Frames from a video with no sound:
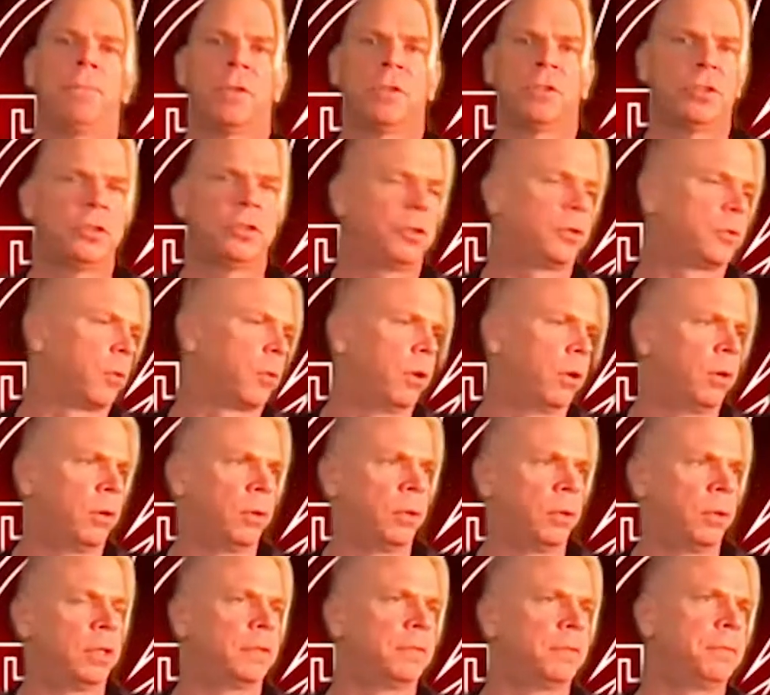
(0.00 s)

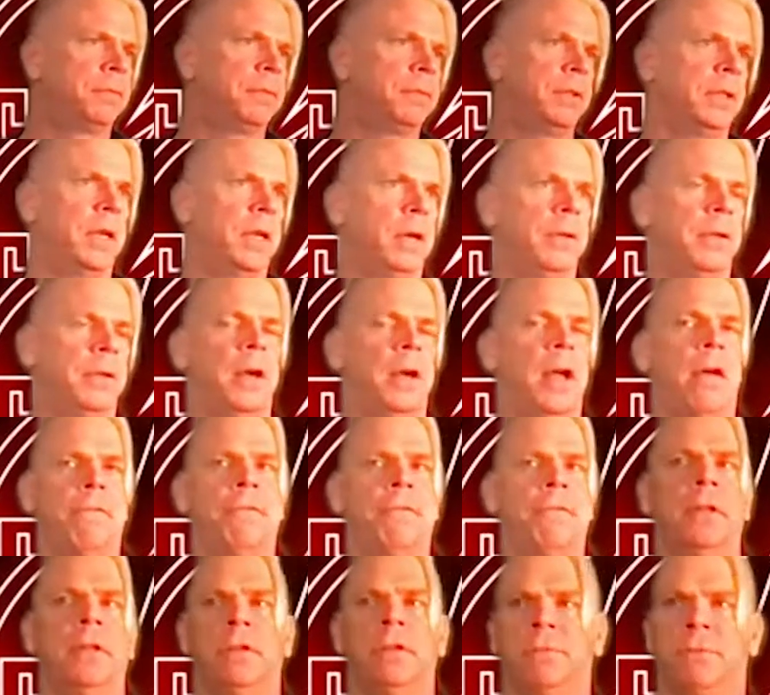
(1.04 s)
scroll of, they're not
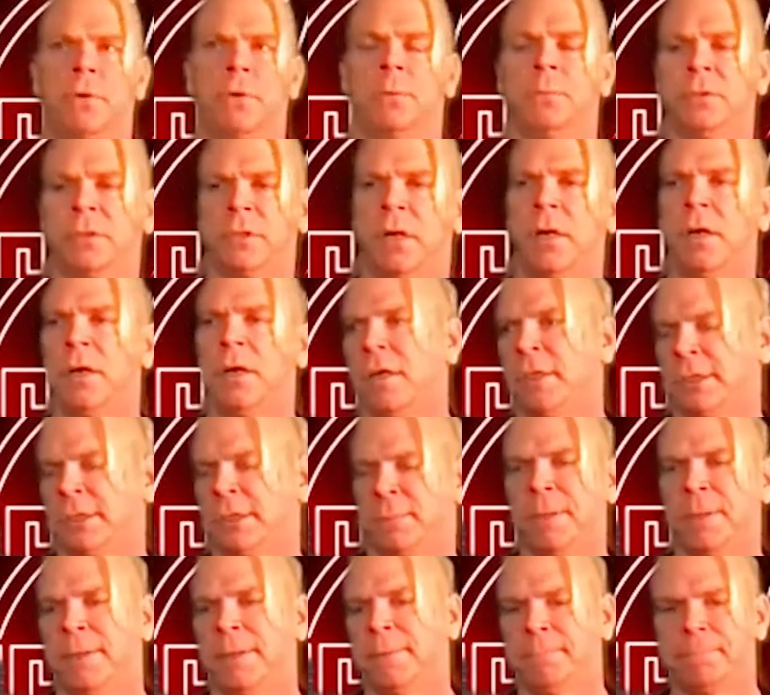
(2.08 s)
fully formed songs,
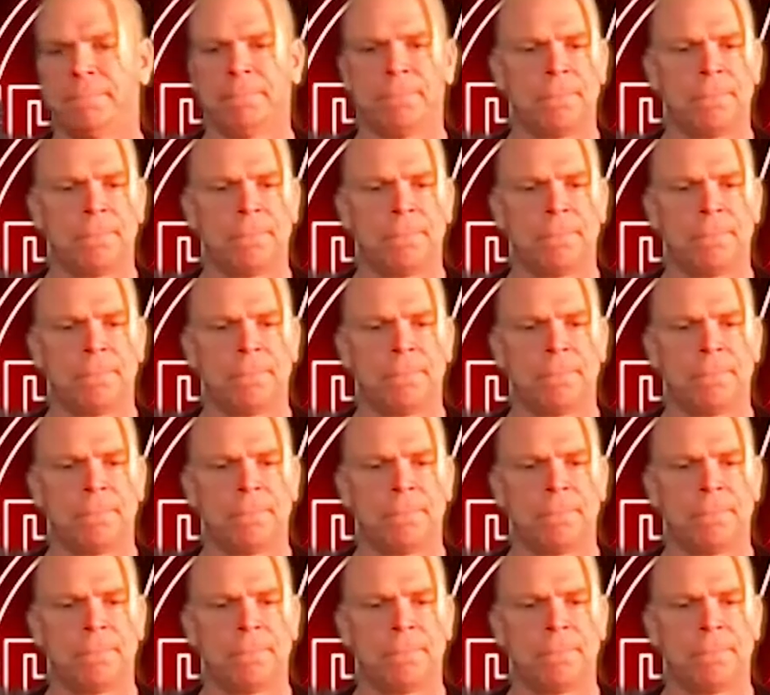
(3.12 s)
but